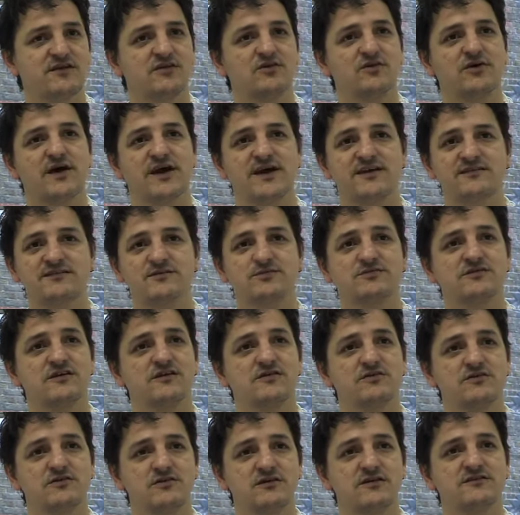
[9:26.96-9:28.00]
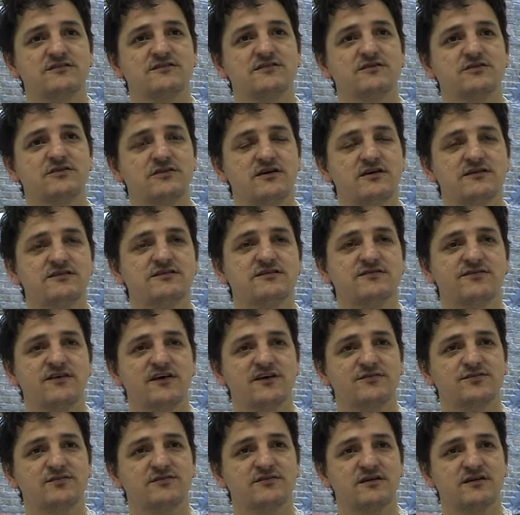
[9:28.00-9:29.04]
or 80% or 90% or
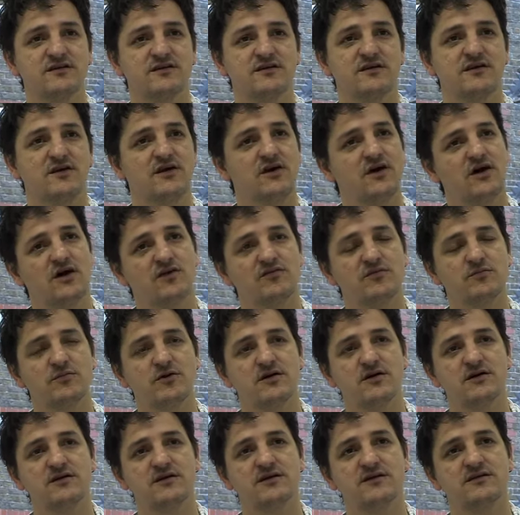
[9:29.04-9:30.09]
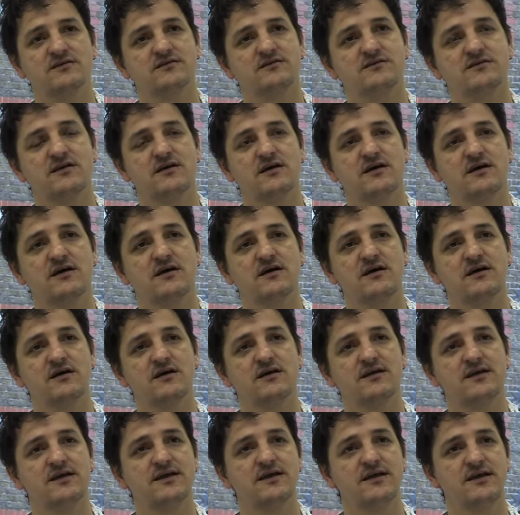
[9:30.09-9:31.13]
95% of a market
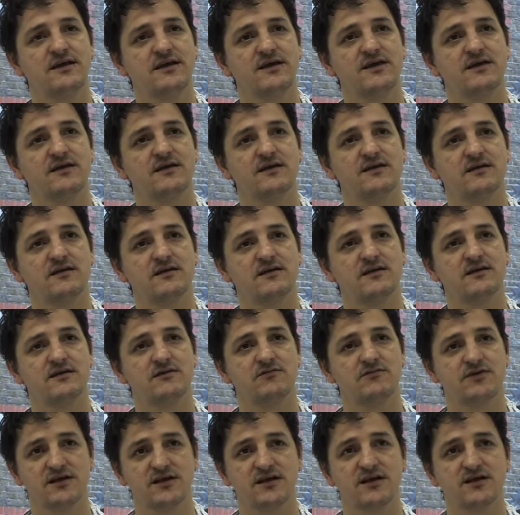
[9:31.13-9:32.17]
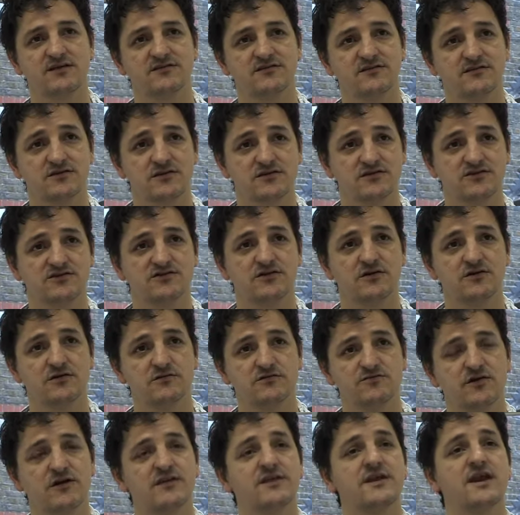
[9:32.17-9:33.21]
legally regulated and
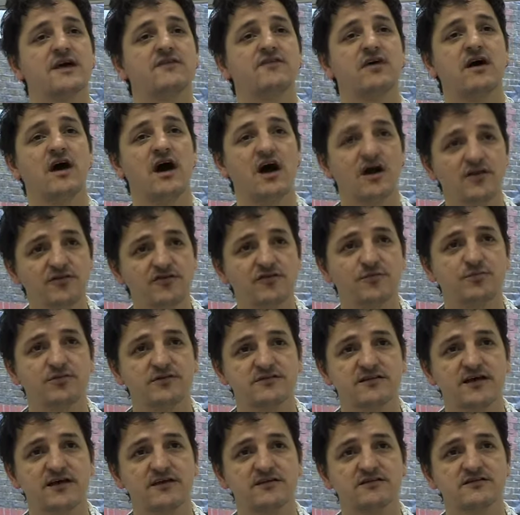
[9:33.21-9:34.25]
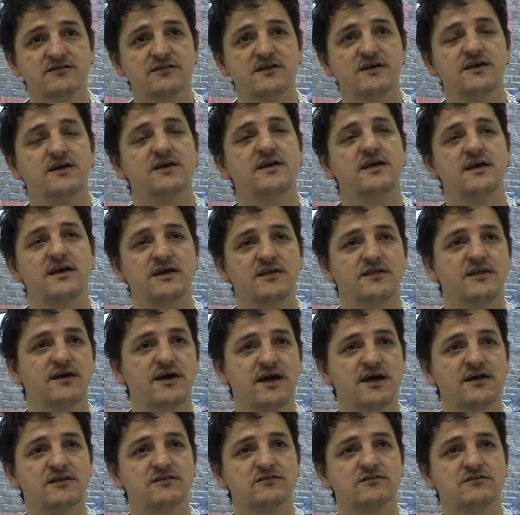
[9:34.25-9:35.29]
controlled, rather than have it 100% in the
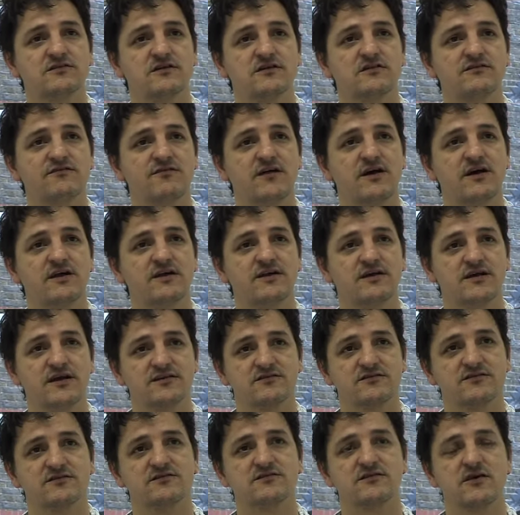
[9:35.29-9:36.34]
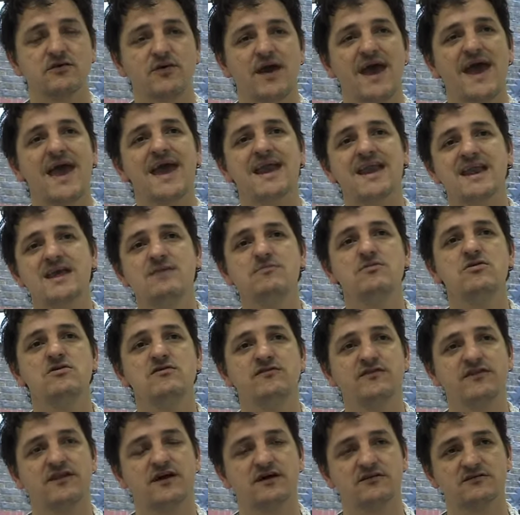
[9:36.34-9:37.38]
hands of violent gangsters. So any
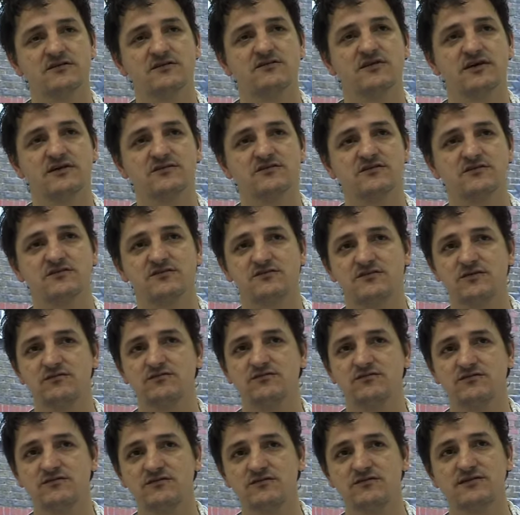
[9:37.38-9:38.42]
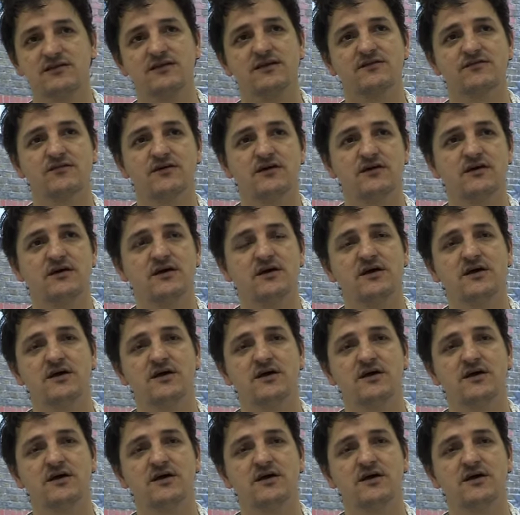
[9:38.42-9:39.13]
move in that direction seems to deliver